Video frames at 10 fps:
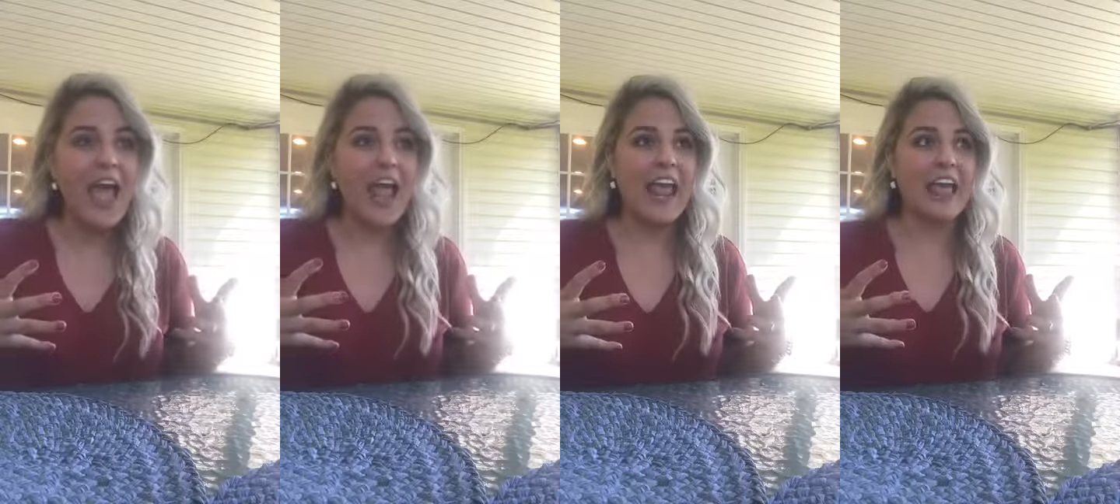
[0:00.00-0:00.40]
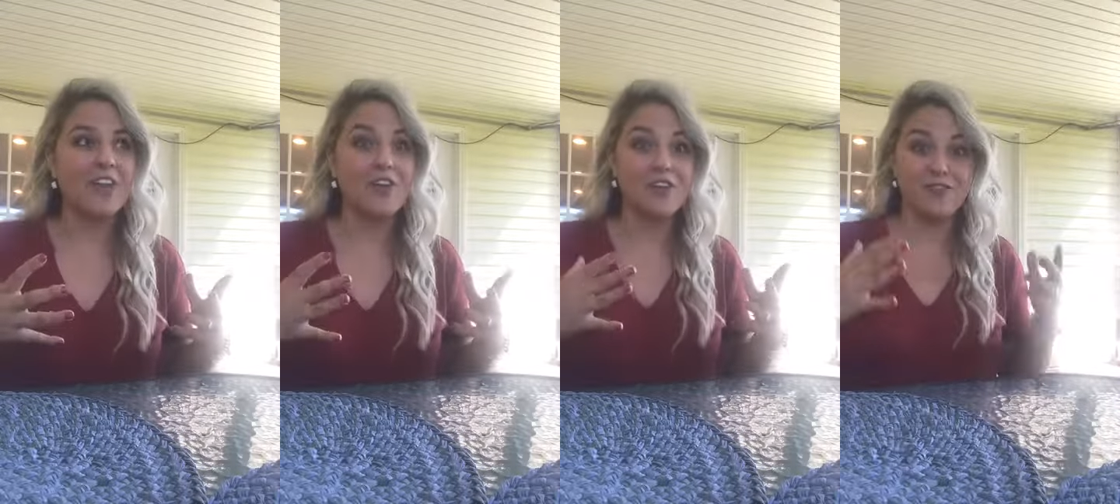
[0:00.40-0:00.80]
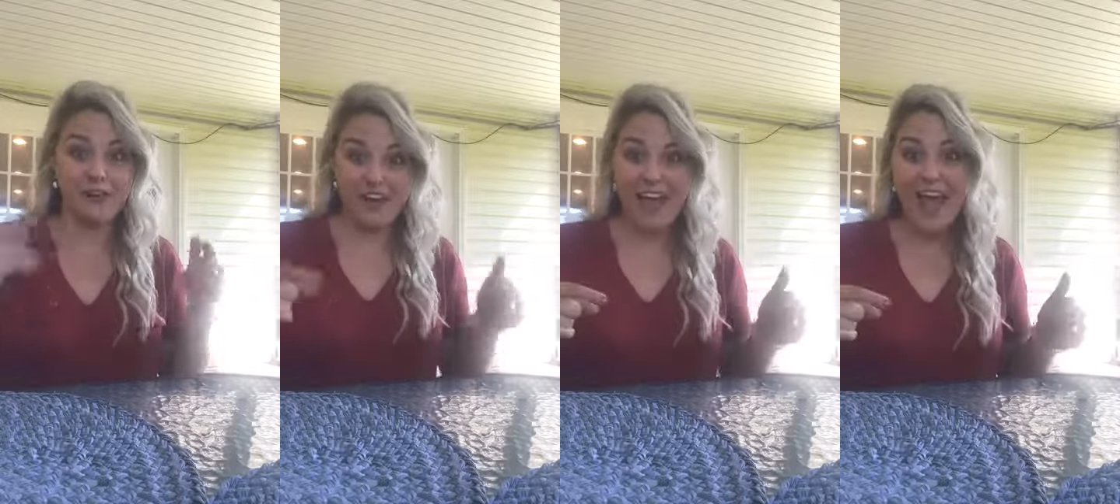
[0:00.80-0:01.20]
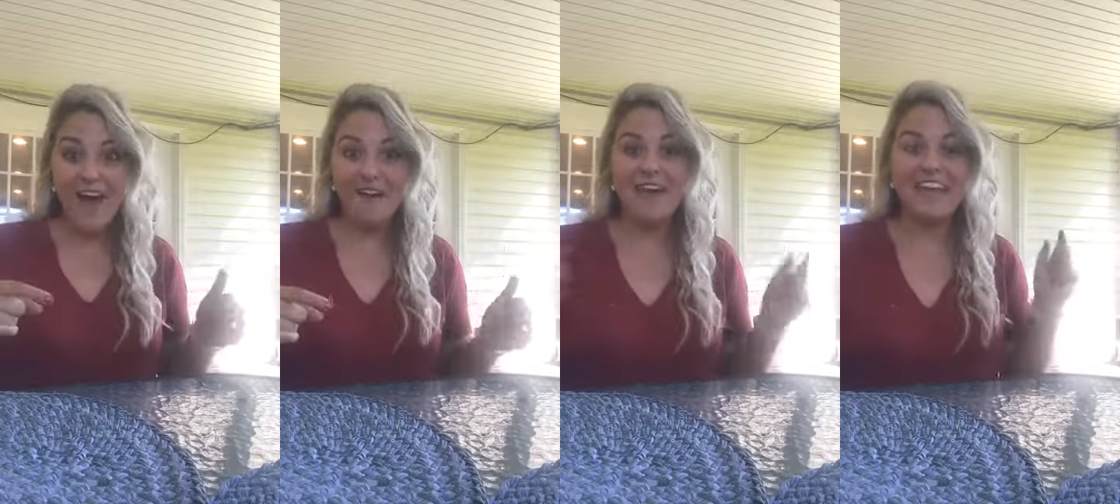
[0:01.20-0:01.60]
And right
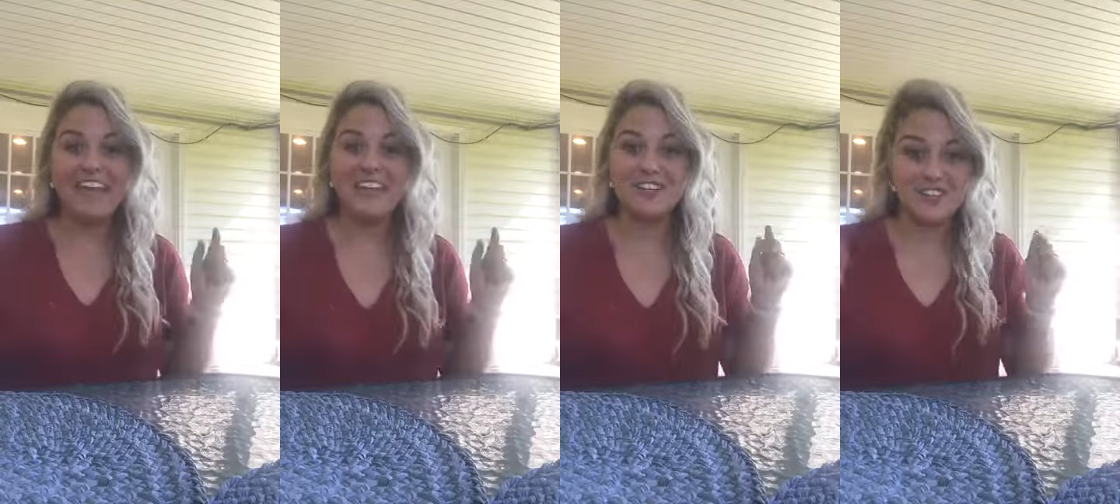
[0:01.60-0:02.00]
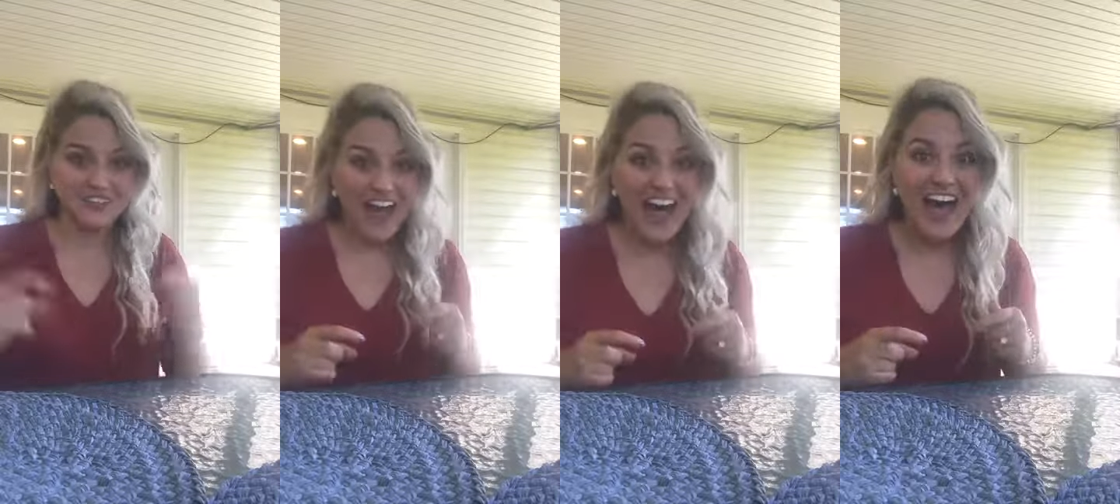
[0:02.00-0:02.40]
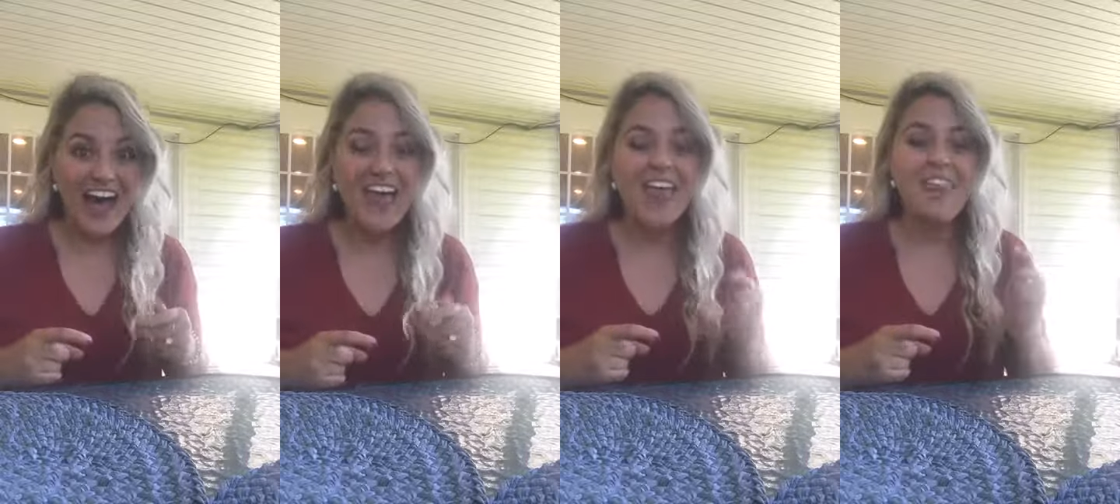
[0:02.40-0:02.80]
now in July,